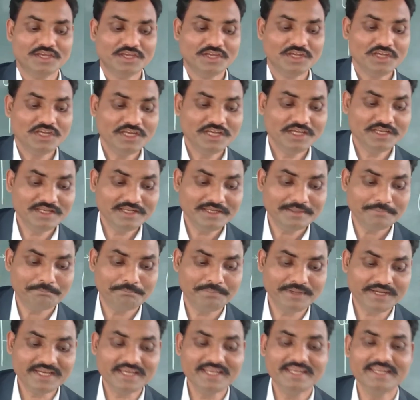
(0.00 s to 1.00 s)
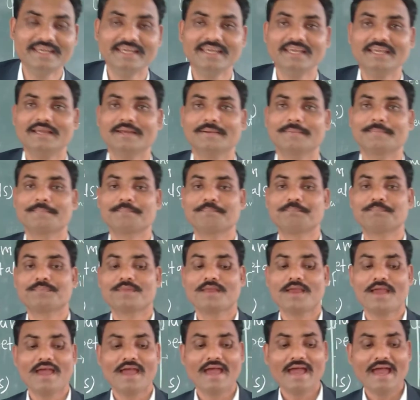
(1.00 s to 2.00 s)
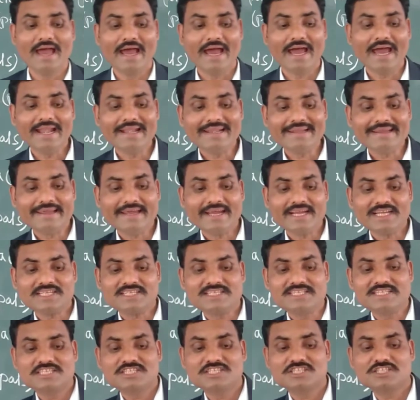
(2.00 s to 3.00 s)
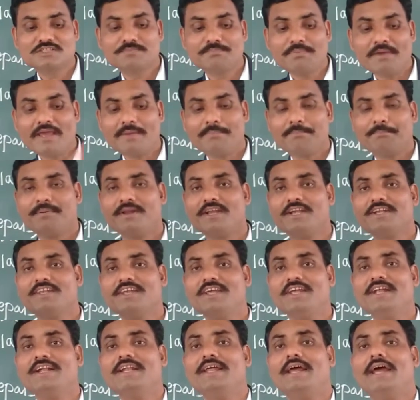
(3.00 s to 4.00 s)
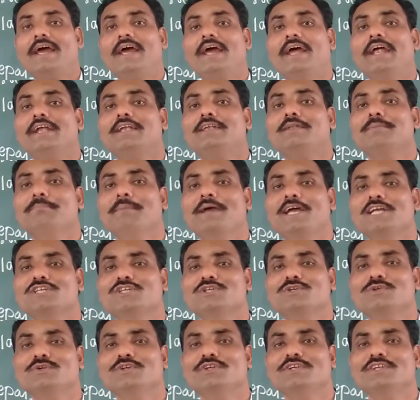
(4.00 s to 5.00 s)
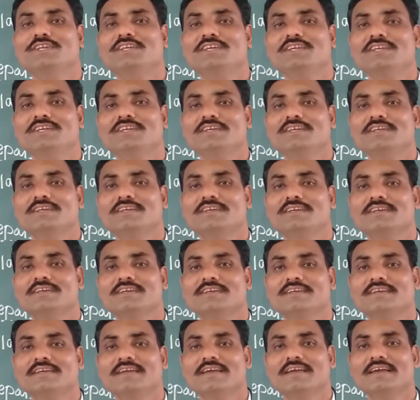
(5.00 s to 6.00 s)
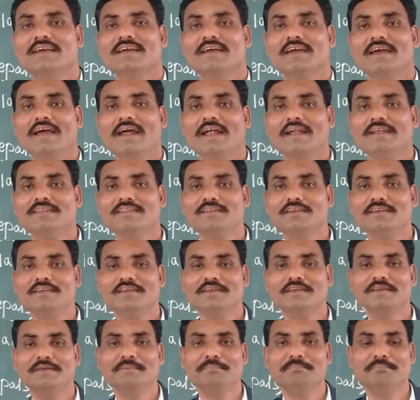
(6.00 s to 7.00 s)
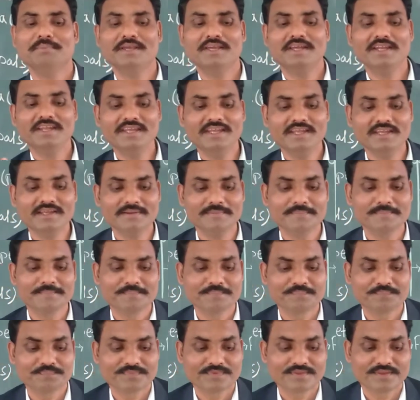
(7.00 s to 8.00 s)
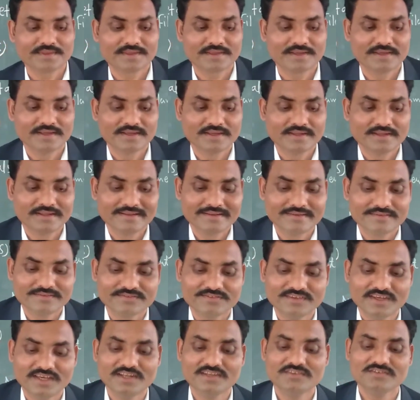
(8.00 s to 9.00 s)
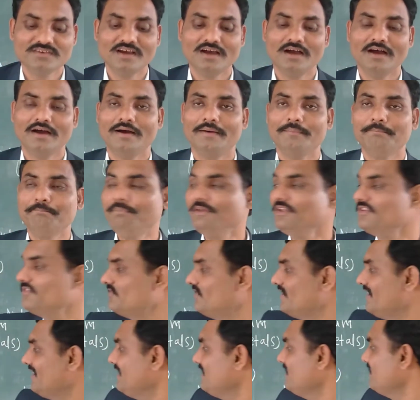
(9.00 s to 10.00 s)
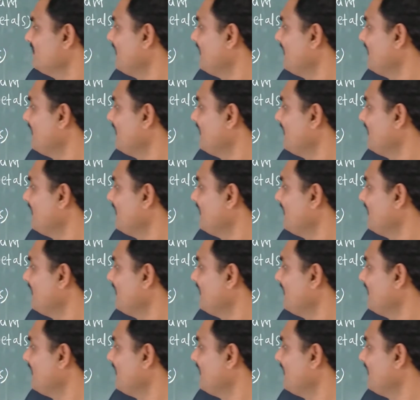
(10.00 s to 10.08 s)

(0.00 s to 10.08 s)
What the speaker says: in beginning and gets separated at maturity. At the beginning, there is a pistil is